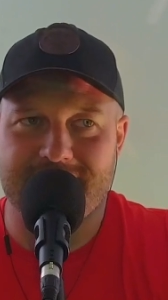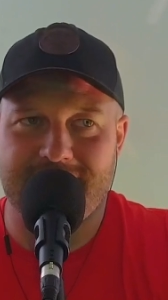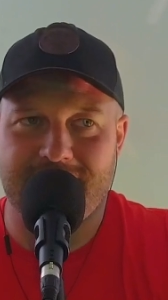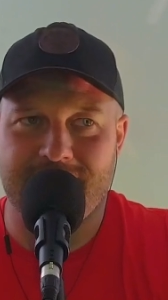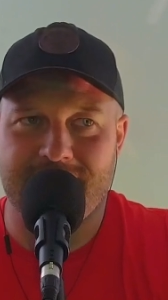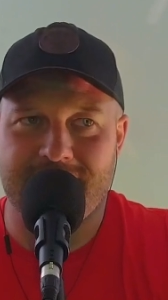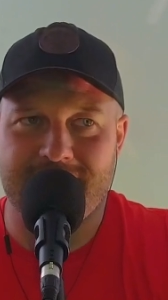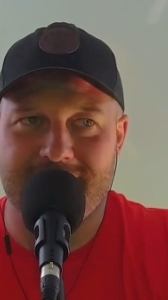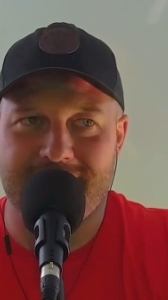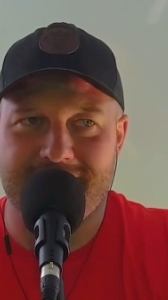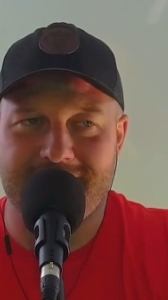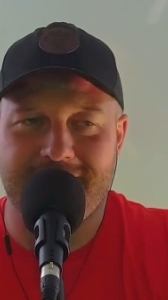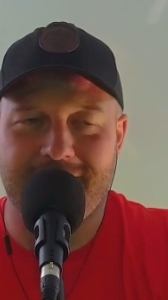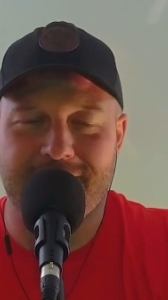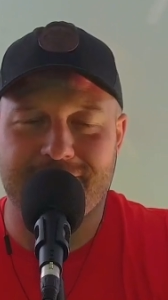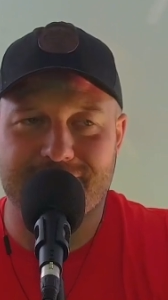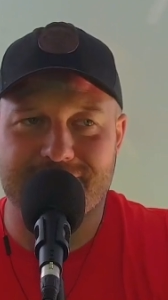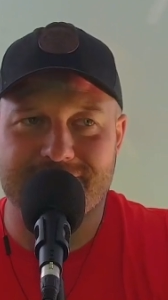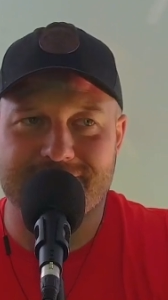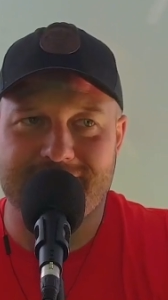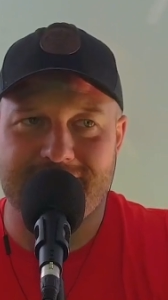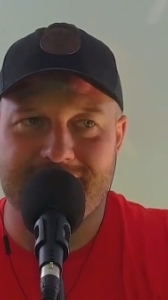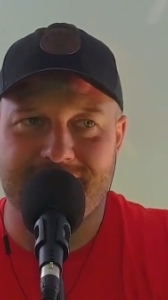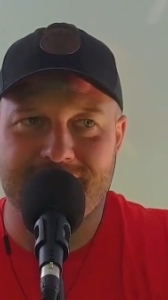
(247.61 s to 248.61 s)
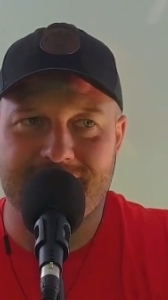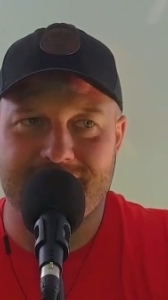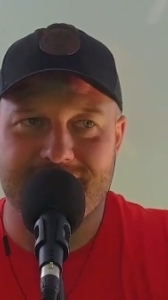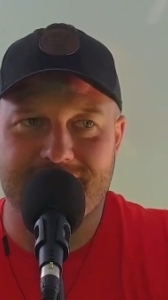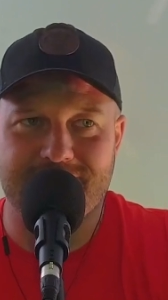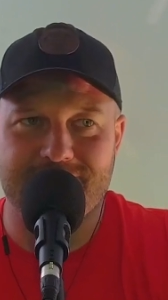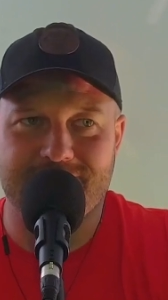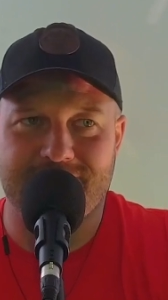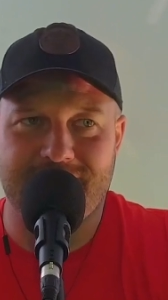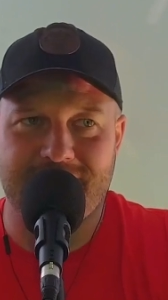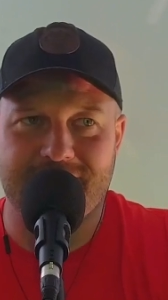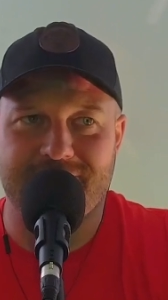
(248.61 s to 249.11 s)
I mean, an understatement
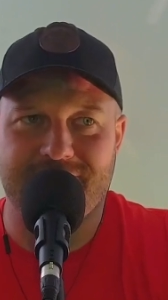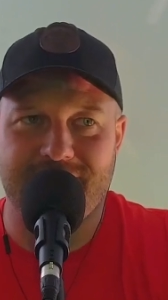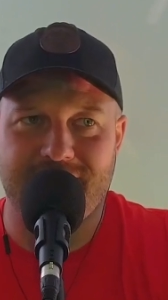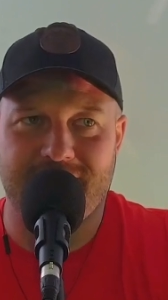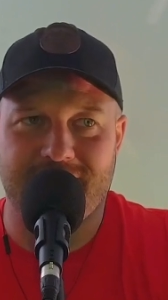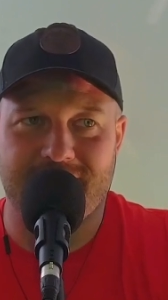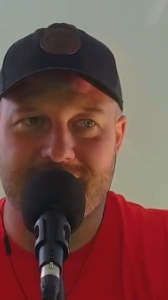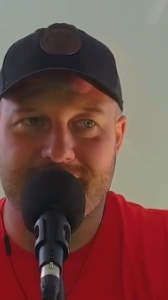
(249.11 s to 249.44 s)
by far.